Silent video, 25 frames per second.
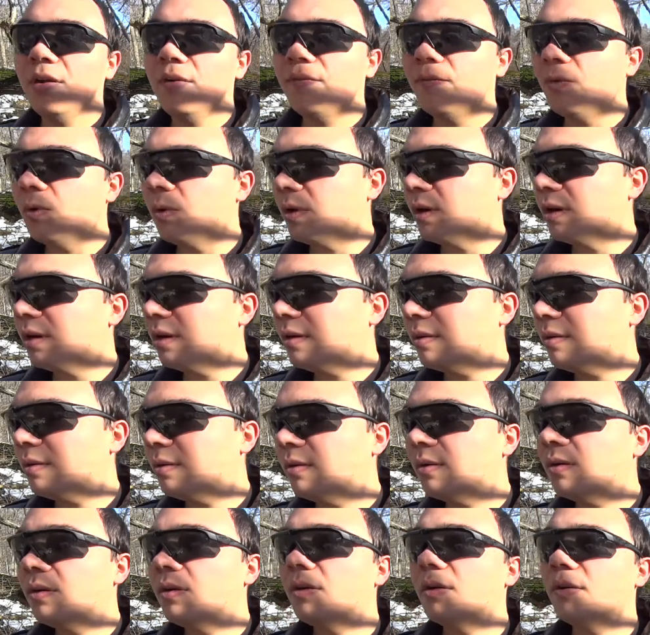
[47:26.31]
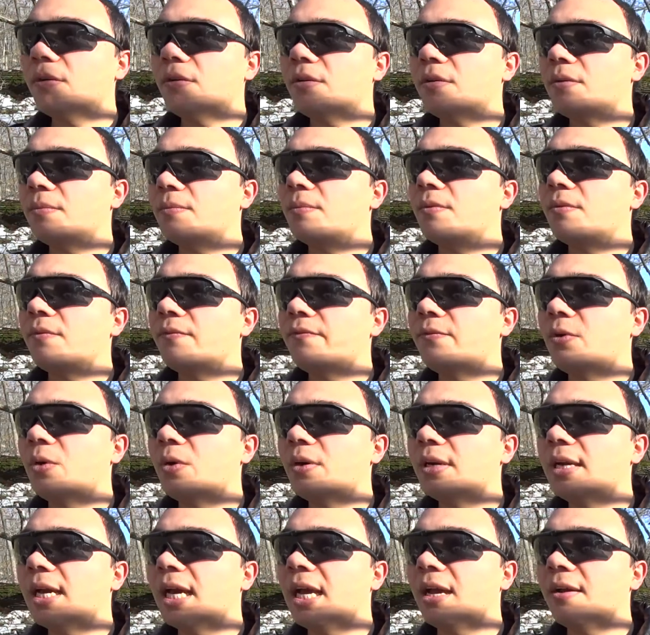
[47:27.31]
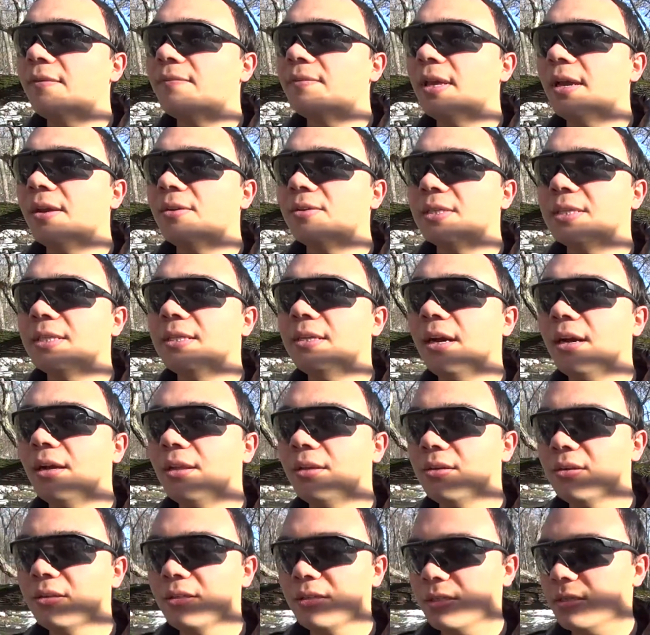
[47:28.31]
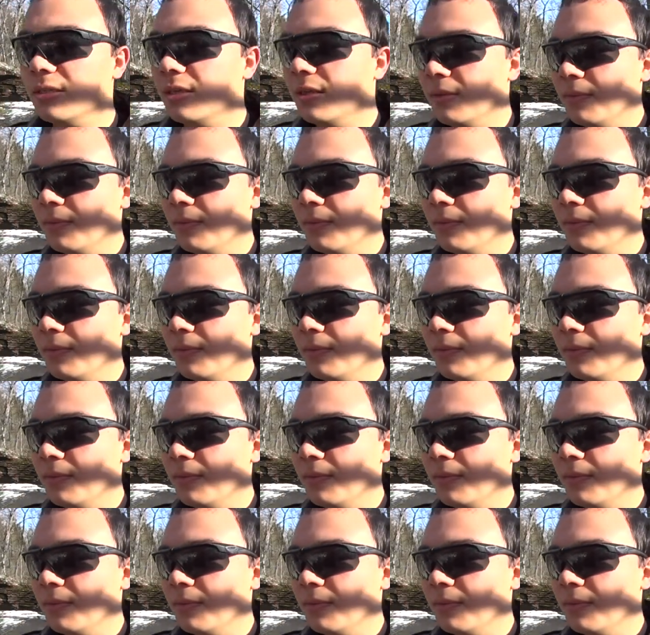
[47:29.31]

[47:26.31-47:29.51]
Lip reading: for $4,500.